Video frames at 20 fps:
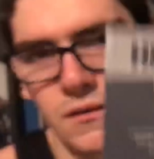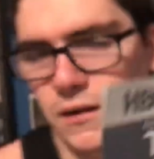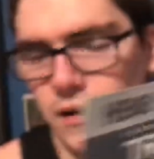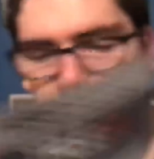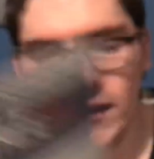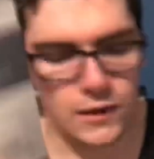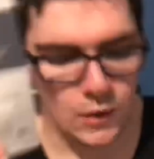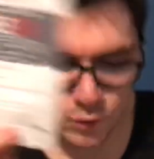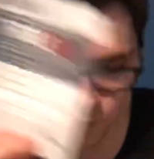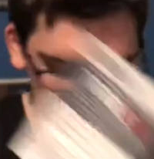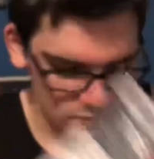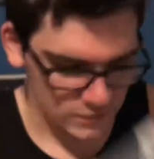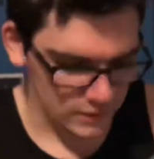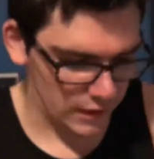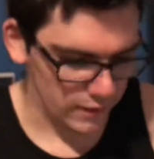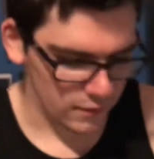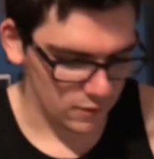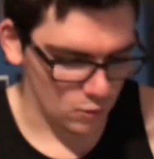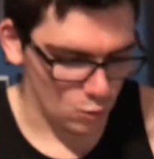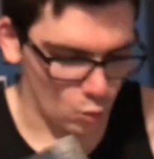I know it's
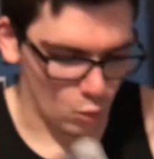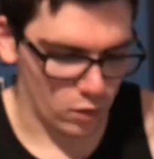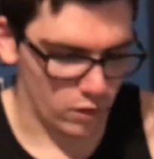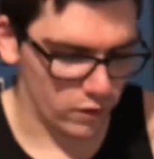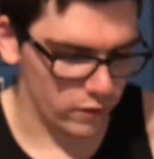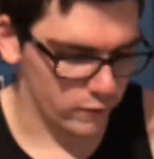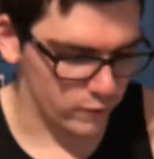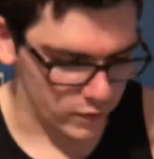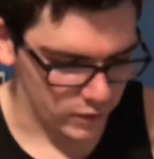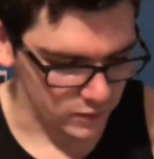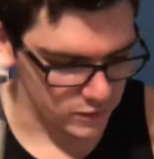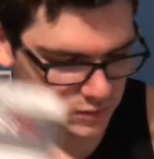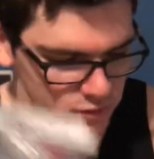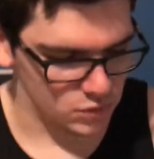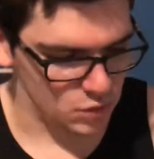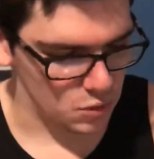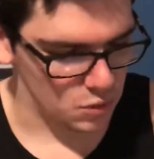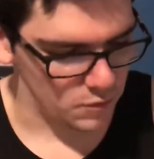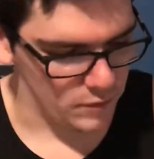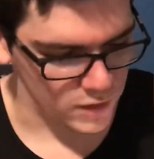not gonna work, but I
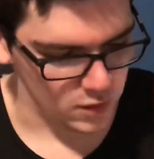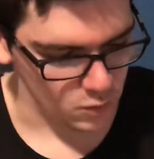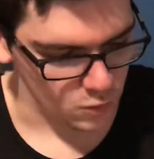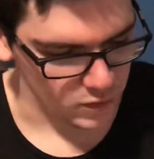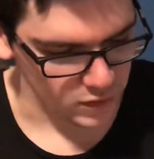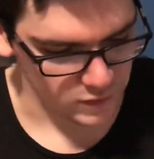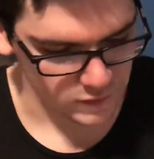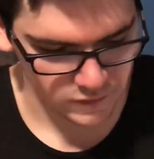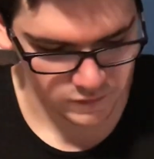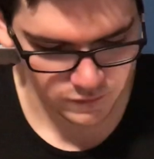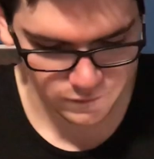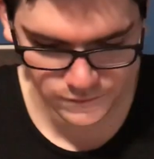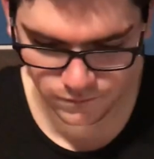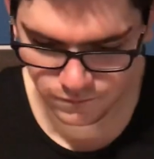show them anyways.